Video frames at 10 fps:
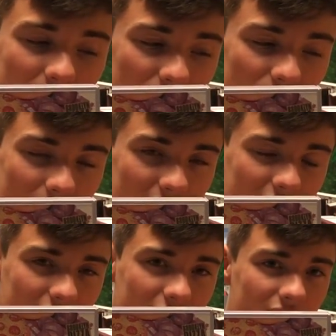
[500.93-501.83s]
New York,
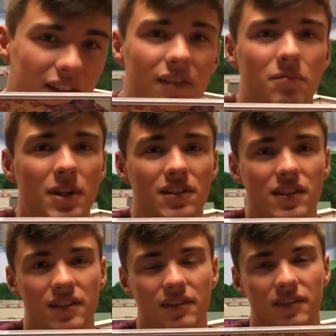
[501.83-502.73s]
you love
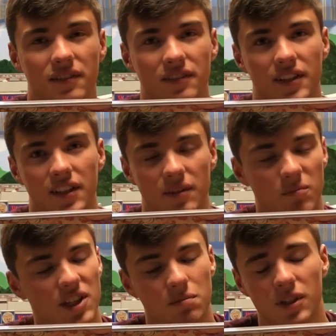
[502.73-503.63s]
pizza.
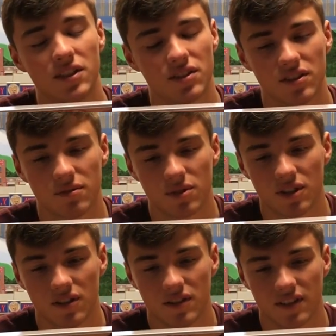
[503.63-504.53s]
Best pizza in the
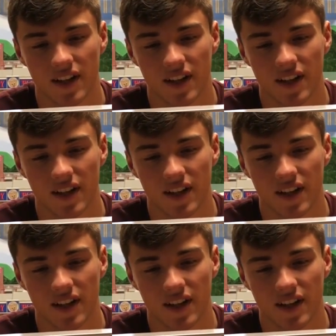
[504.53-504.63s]
world.